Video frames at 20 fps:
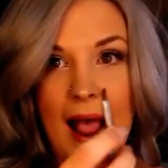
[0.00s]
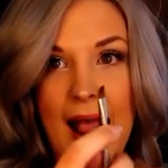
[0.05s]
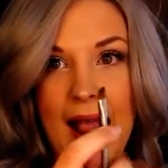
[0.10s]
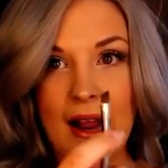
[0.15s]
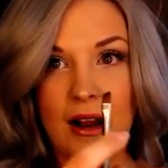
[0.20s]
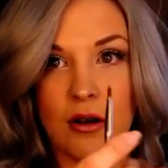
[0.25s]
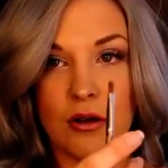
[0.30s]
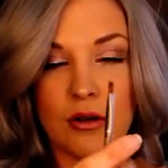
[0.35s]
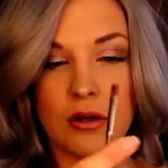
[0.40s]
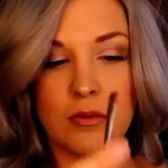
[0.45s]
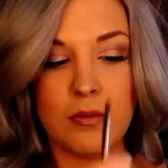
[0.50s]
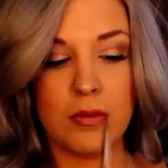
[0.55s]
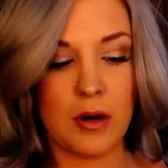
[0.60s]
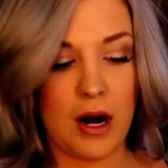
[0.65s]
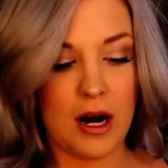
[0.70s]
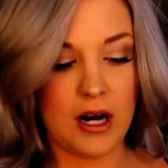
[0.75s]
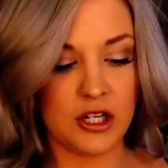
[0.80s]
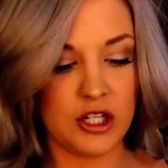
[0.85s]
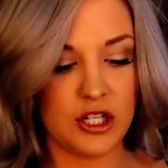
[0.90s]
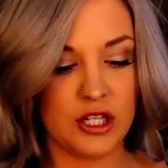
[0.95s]
angled
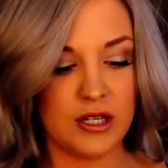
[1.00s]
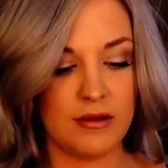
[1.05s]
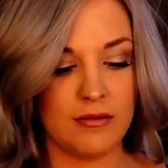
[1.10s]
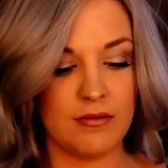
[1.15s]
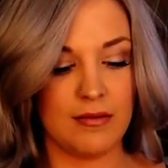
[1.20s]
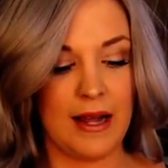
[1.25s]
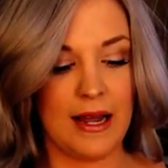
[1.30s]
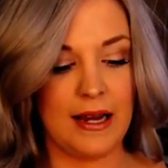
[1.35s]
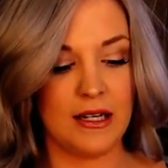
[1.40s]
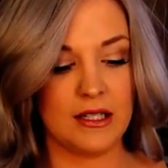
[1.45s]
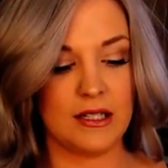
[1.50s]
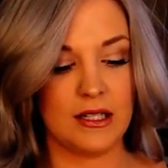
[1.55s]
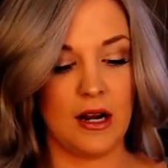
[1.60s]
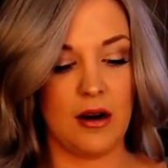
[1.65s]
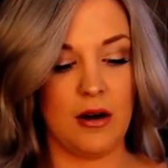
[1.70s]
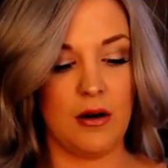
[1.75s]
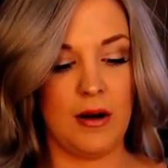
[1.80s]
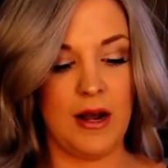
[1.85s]
brush like so.